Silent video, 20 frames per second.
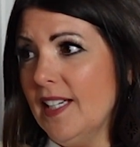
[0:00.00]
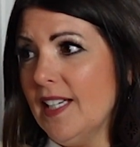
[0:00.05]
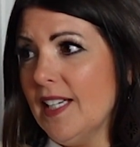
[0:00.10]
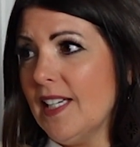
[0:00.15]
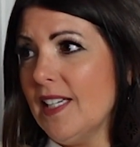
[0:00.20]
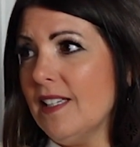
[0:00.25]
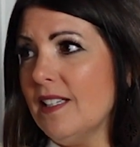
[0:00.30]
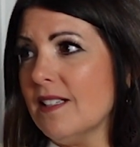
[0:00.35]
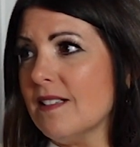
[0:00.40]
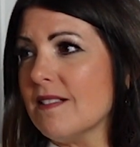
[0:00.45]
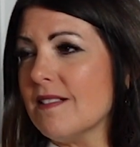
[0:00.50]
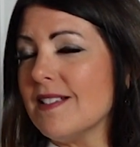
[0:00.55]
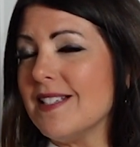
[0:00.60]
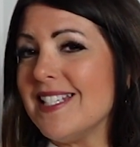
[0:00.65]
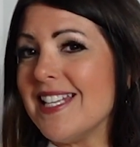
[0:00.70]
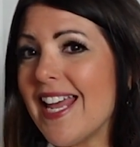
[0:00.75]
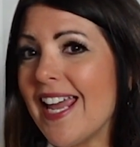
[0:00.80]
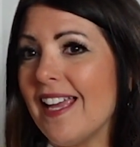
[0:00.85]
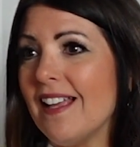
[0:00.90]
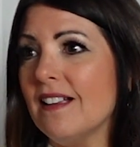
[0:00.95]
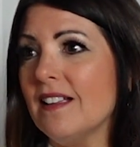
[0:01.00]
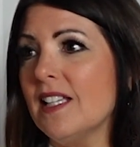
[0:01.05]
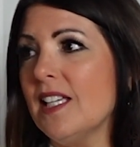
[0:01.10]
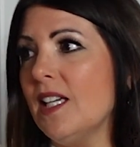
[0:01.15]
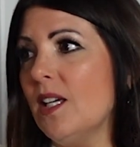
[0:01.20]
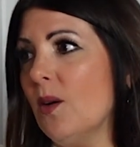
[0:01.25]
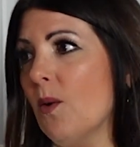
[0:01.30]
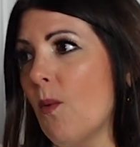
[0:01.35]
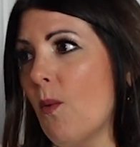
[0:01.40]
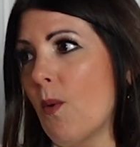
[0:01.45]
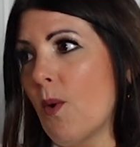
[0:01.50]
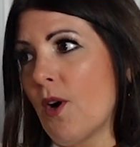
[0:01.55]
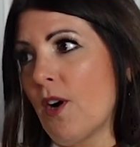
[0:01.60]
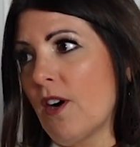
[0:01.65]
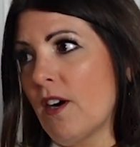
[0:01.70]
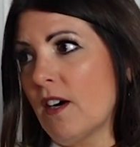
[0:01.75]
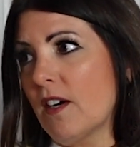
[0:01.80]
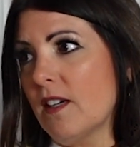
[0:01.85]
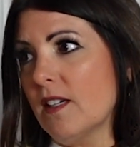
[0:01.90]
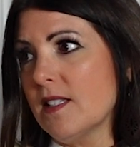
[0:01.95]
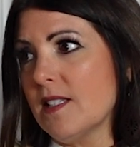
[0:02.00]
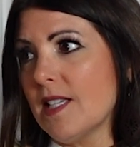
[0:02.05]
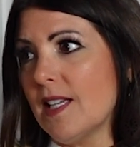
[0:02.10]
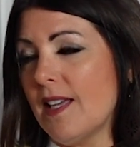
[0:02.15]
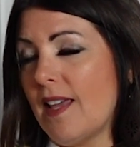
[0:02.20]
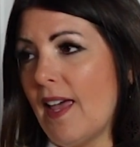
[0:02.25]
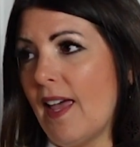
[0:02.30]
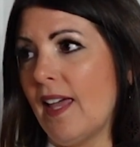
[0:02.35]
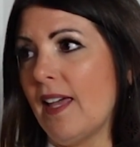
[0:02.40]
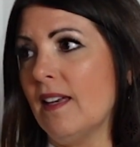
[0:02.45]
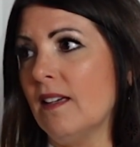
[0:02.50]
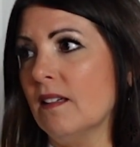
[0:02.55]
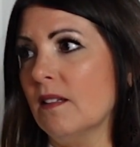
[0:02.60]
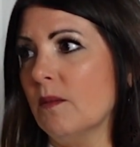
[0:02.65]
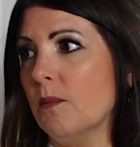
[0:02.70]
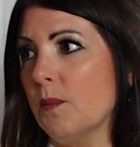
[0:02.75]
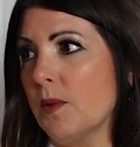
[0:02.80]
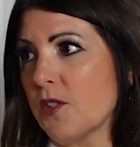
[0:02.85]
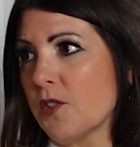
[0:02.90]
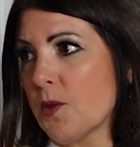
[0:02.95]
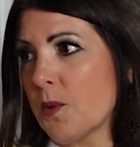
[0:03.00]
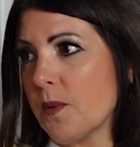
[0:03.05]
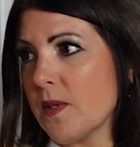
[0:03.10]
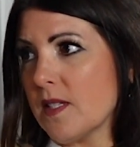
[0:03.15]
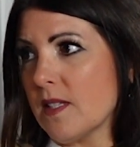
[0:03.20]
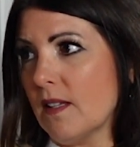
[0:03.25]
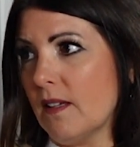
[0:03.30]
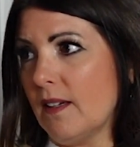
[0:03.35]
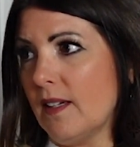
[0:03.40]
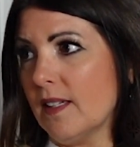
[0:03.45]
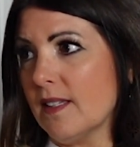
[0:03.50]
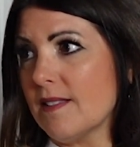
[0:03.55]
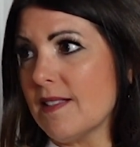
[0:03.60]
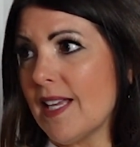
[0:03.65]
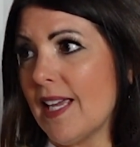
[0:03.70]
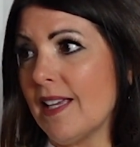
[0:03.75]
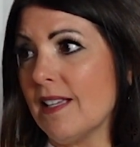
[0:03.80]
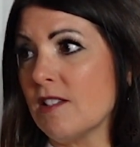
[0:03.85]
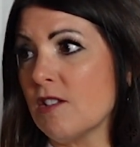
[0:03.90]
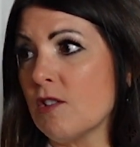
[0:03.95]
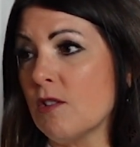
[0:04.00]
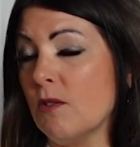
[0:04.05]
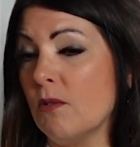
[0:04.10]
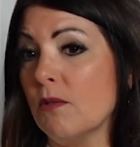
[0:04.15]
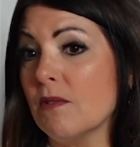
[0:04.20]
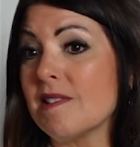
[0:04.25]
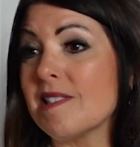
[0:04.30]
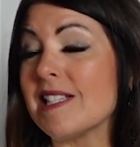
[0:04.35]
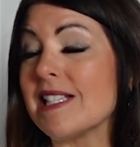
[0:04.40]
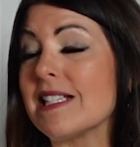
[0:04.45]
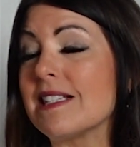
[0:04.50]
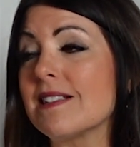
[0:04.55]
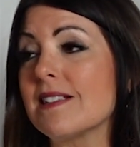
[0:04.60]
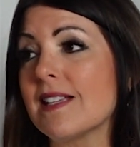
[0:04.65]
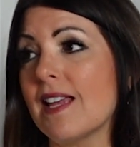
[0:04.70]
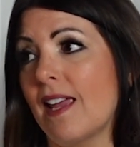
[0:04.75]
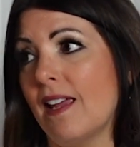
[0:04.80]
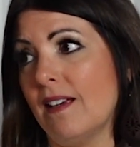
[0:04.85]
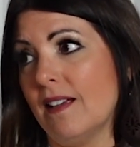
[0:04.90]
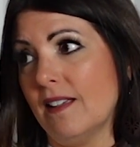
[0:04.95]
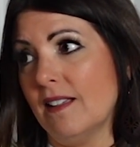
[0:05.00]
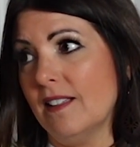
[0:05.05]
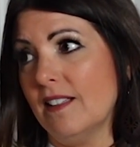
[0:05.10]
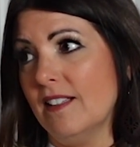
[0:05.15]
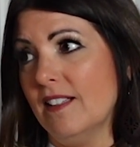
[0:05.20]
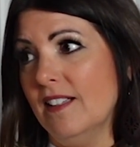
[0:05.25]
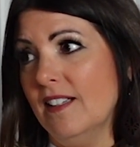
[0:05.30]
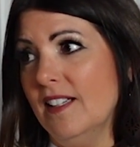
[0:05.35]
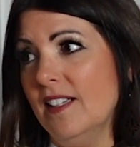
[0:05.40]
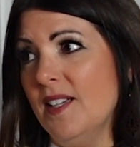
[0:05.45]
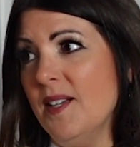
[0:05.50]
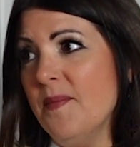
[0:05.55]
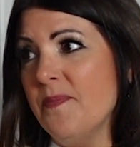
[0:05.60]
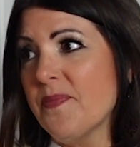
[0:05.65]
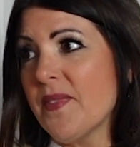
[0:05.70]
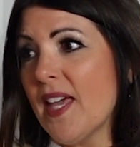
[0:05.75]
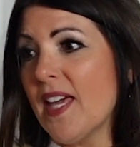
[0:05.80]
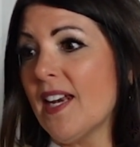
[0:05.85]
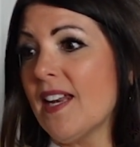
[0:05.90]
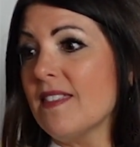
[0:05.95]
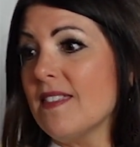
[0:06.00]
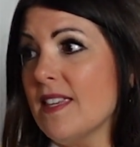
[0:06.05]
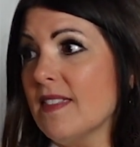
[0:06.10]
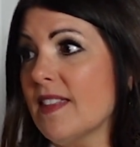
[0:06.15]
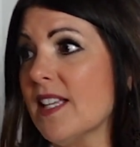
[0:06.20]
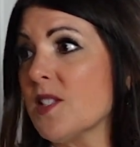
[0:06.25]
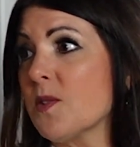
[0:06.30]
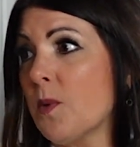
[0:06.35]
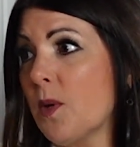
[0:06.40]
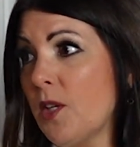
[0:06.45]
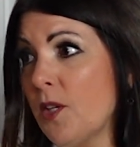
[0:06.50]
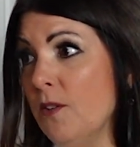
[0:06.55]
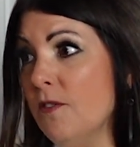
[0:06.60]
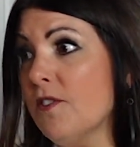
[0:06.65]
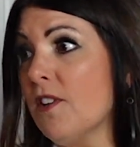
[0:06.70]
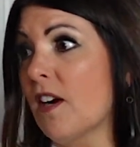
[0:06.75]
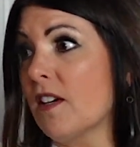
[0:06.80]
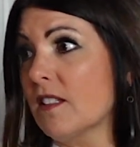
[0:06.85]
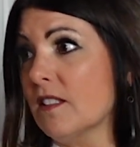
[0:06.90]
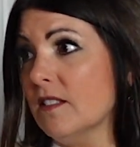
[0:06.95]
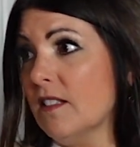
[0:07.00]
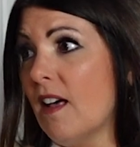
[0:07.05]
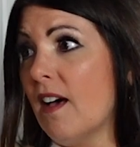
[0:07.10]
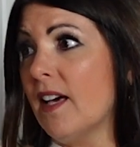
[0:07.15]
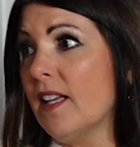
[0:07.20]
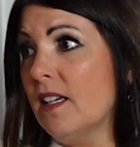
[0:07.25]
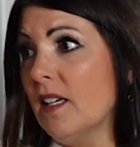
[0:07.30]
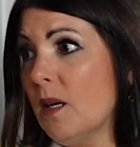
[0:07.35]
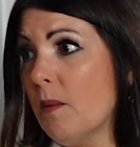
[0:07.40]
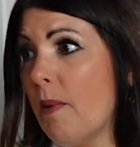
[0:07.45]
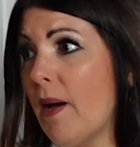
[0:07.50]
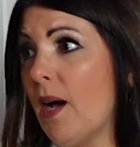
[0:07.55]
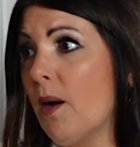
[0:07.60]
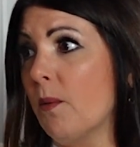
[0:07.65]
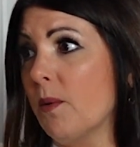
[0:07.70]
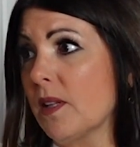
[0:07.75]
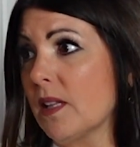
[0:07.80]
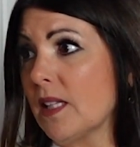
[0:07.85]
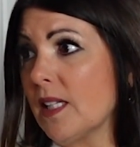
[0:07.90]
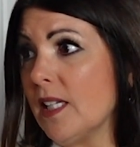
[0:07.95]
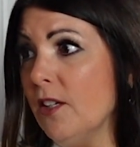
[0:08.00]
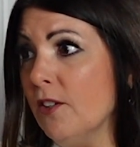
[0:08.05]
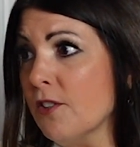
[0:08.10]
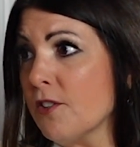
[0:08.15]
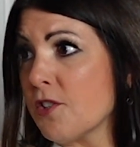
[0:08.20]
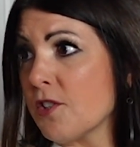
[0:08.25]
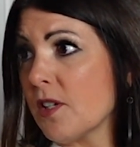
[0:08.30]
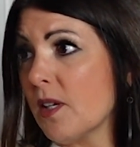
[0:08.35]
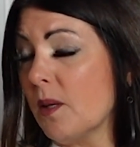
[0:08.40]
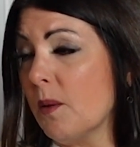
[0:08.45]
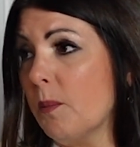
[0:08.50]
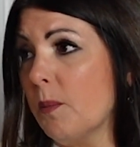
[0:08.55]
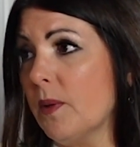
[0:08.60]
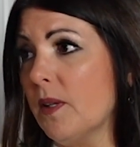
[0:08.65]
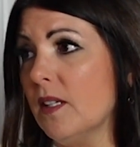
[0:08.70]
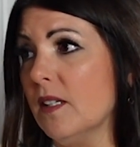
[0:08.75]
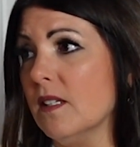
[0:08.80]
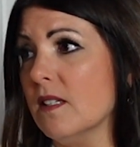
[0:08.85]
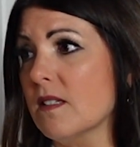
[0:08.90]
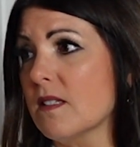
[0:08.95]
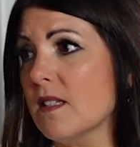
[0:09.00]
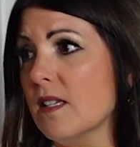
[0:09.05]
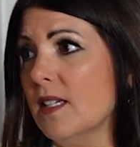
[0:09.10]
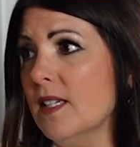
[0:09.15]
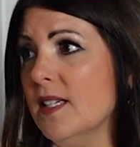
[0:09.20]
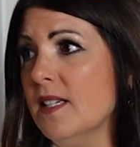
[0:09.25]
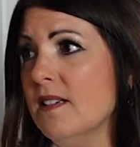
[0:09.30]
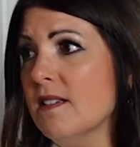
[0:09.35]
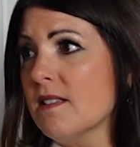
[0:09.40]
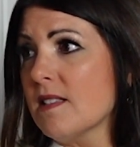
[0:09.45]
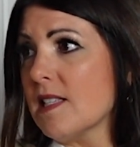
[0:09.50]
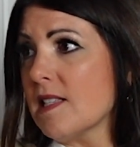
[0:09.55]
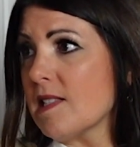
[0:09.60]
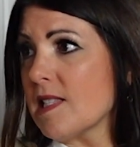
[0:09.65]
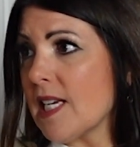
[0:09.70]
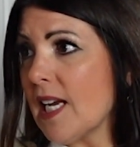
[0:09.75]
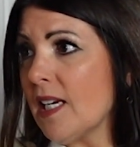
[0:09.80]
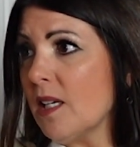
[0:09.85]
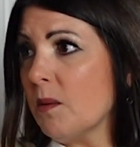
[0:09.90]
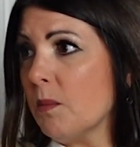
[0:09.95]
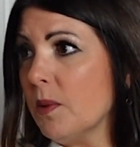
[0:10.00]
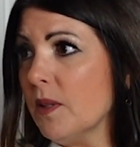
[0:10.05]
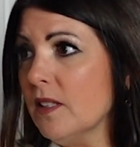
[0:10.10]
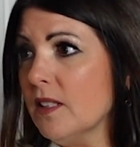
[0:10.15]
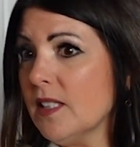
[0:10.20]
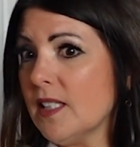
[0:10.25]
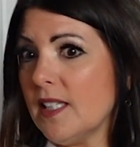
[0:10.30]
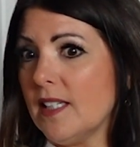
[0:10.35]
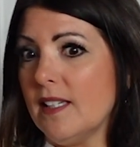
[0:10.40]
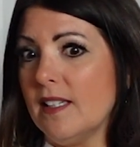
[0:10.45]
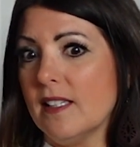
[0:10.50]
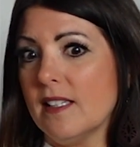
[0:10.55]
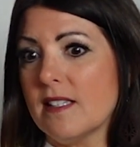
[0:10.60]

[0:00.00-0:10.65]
Mm-hmm. It is daily work to gain mental resilience and to sustain it. And I think that's what you've talked a lot about with leadership mm-hmm. is sustainability.